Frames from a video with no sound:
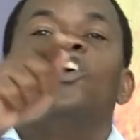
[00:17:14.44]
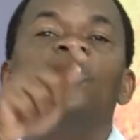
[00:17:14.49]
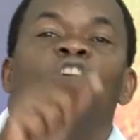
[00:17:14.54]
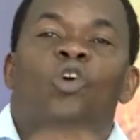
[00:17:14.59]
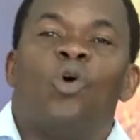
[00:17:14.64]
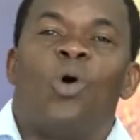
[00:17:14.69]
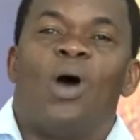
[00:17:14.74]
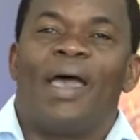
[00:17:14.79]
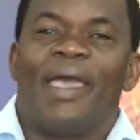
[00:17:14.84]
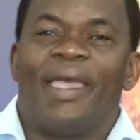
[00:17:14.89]

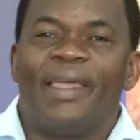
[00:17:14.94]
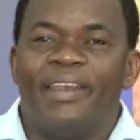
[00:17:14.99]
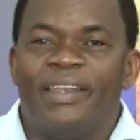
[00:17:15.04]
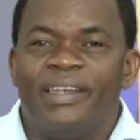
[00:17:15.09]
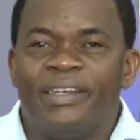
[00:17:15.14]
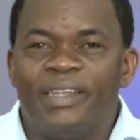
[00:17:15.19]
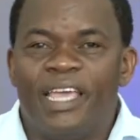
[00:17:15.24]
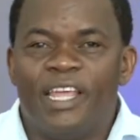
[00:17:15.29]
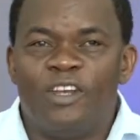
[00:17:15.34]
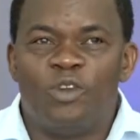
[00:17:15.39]
Go ahead
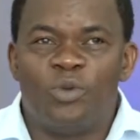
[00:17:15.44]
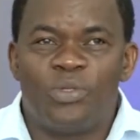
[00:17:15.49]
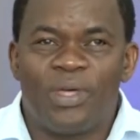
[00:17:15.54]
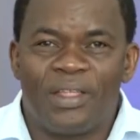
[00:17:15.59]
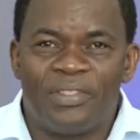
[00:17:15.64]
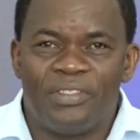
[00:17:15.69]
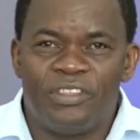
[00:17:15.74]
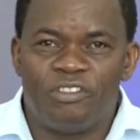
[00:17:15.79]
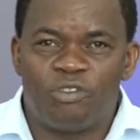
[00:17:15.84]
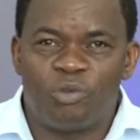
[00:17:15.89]
and do
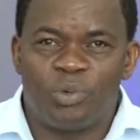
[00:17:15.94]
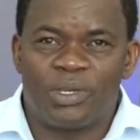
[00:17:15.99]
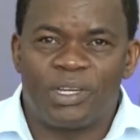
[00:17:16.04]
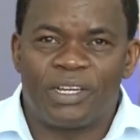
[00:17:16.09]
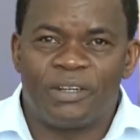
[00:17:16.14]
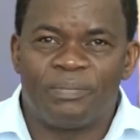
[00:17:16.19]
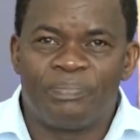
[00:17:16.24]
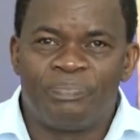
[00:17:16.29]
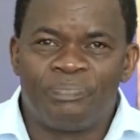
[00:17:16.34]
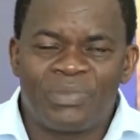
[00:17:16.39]
that this week.
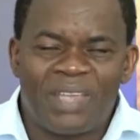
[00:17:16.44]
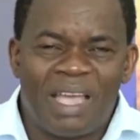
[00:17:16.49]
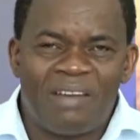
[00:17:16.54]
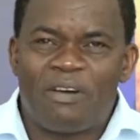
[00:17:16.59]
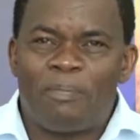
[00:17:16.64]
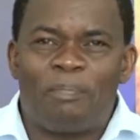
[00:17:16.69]
I've